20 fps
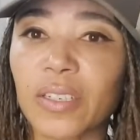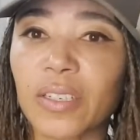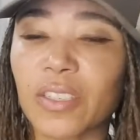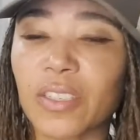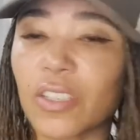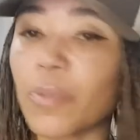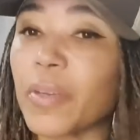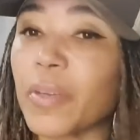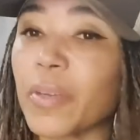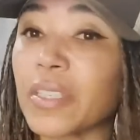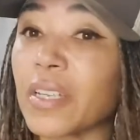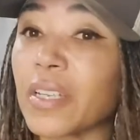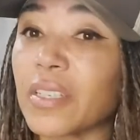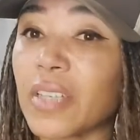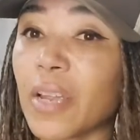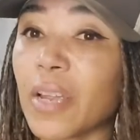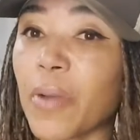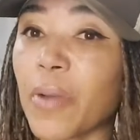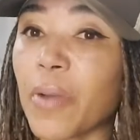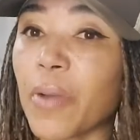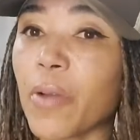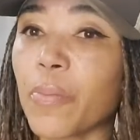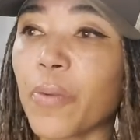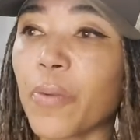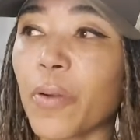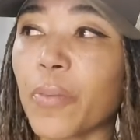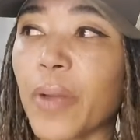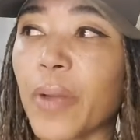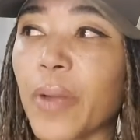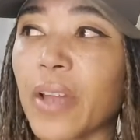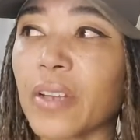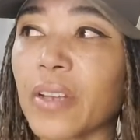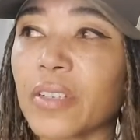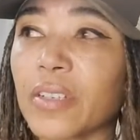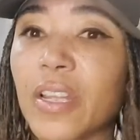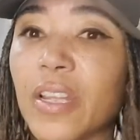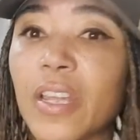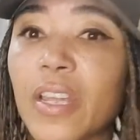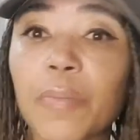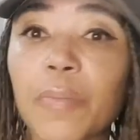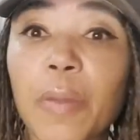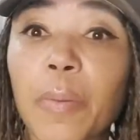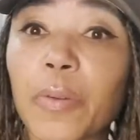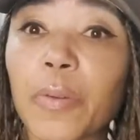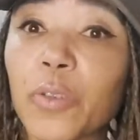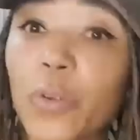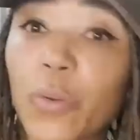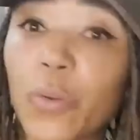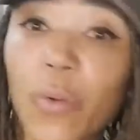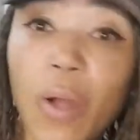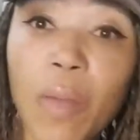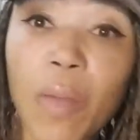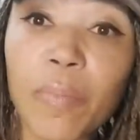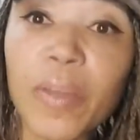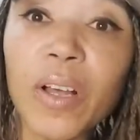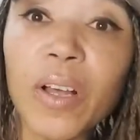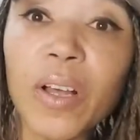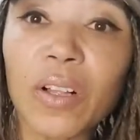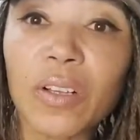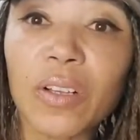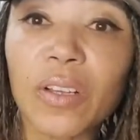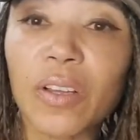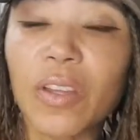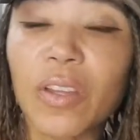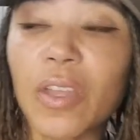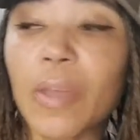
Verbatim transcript: because somebody said take probiotics. People are doing raw milk.